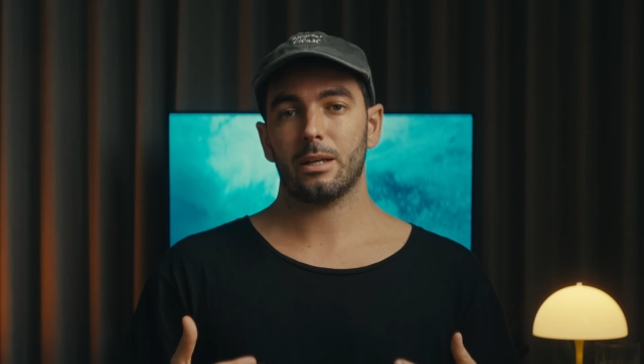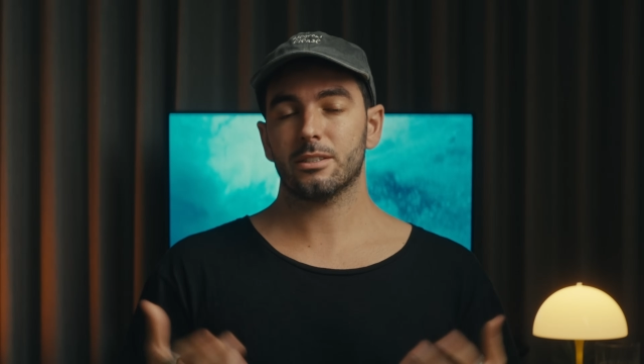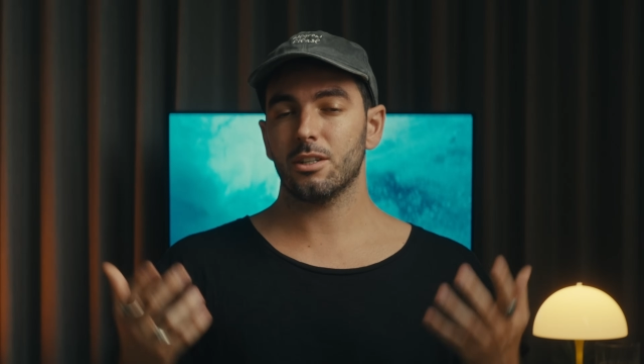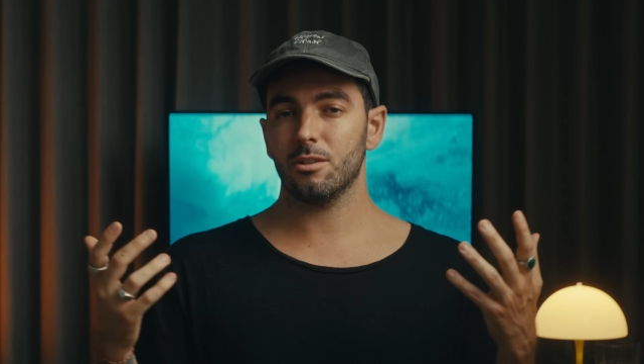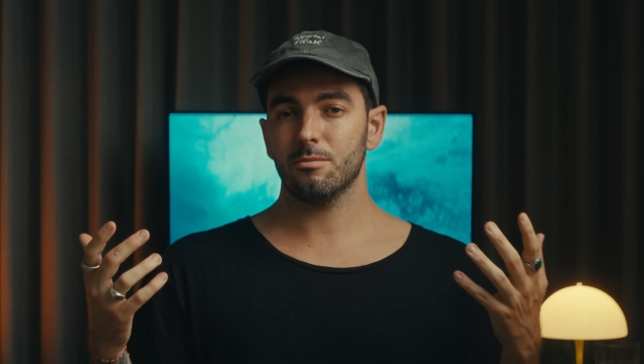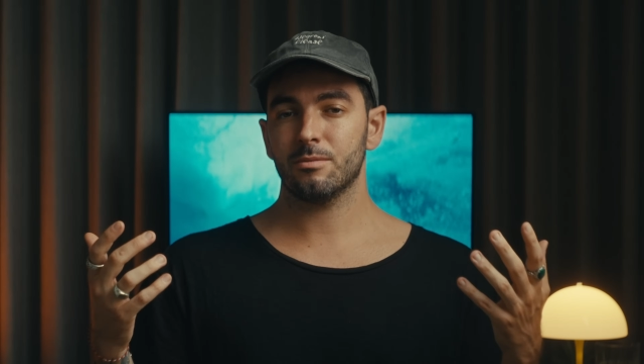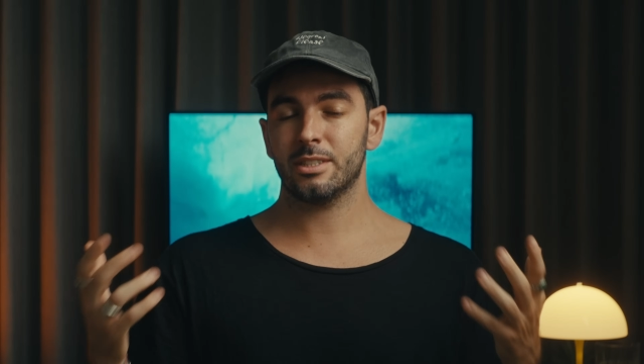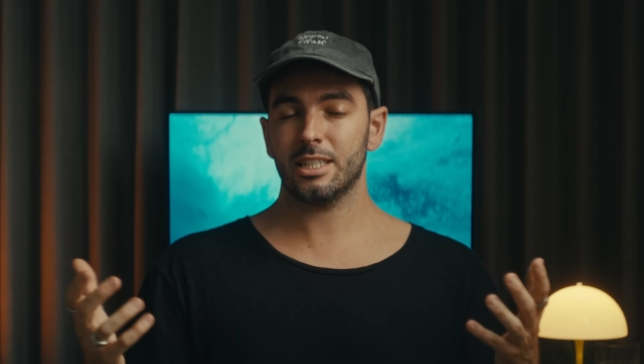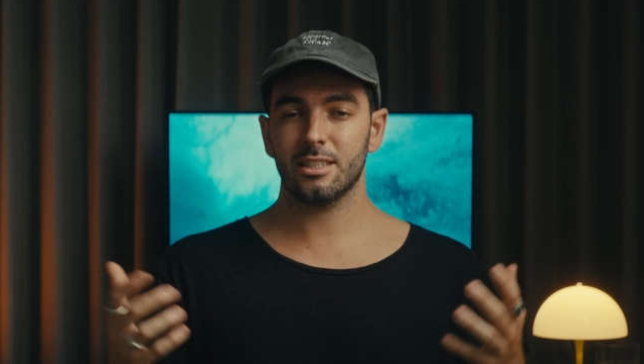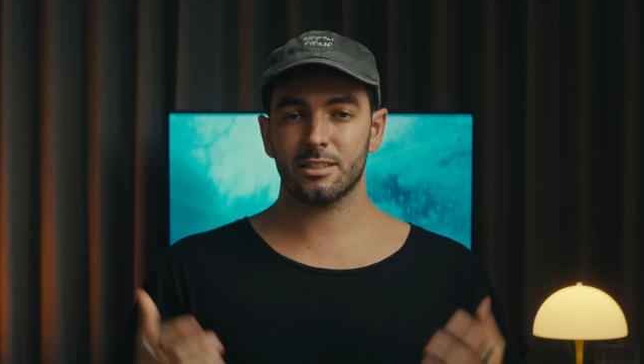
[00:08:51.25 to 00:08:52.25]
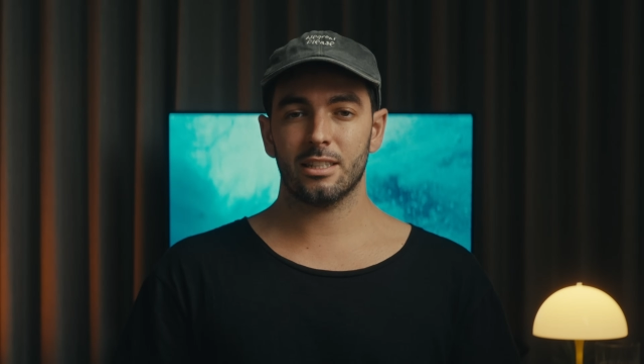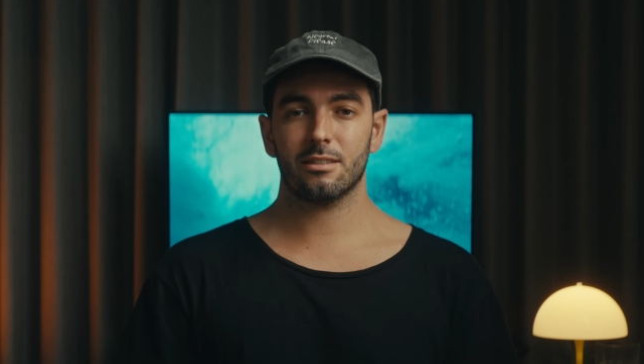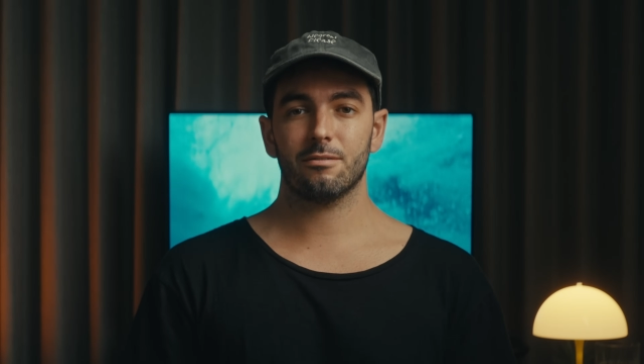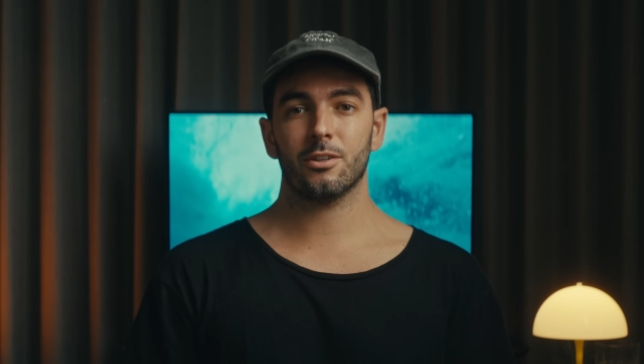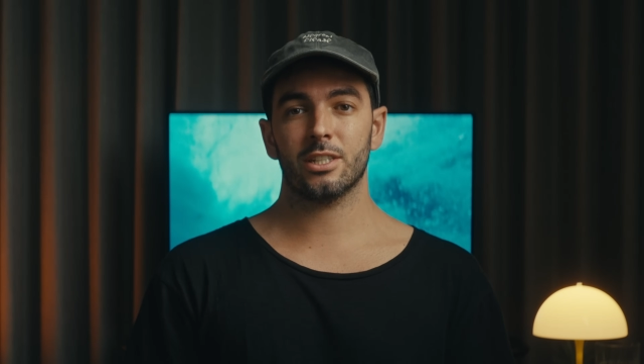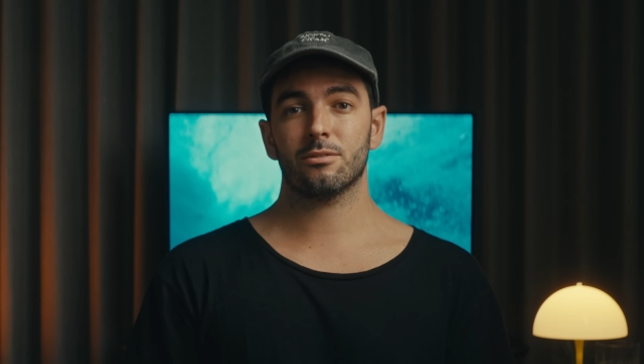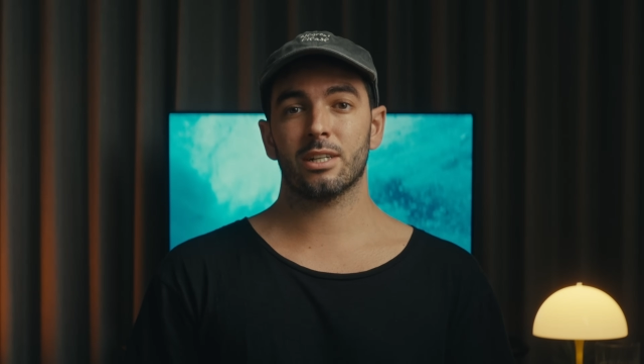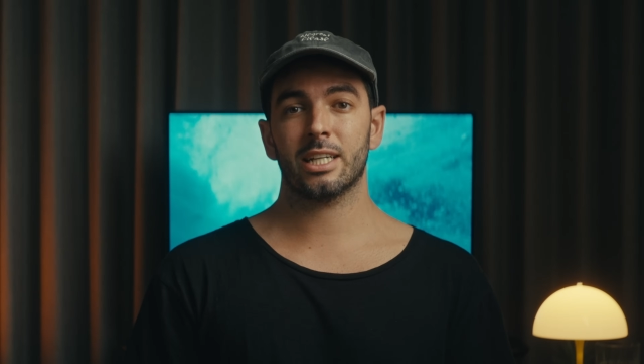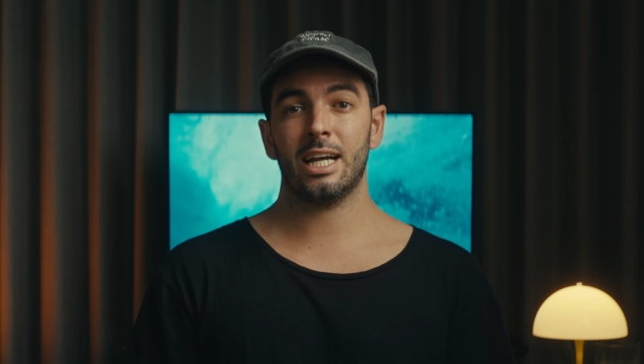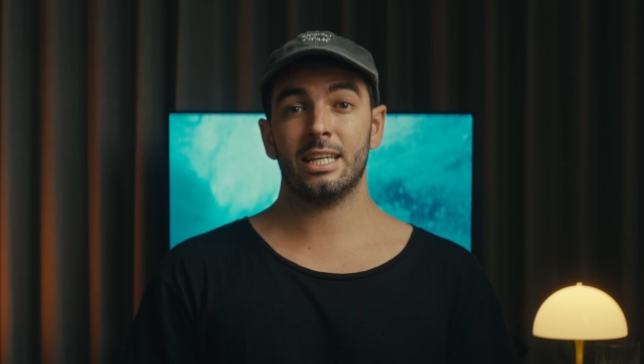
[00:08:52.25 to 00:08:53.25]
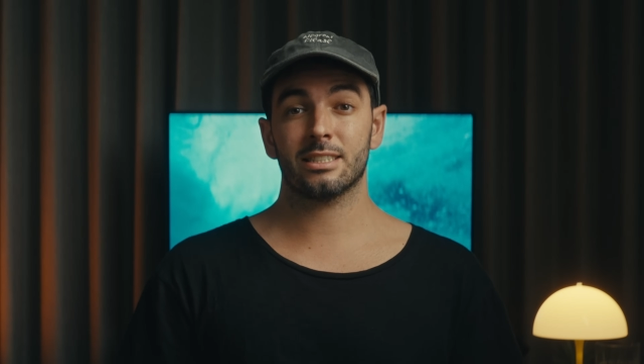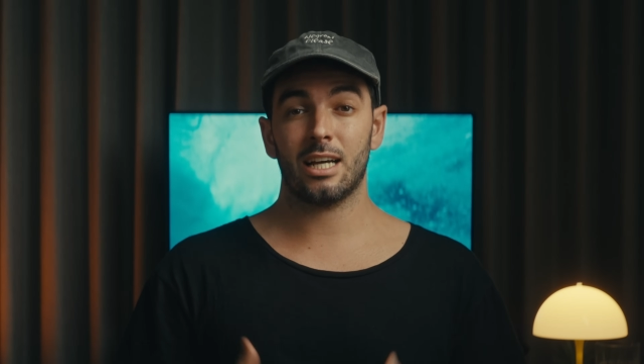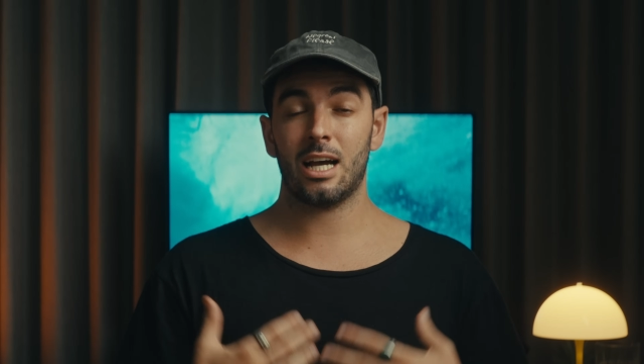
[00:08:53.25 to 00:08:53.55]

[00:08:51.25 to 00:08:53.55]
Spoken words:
So this is it for this one, guys.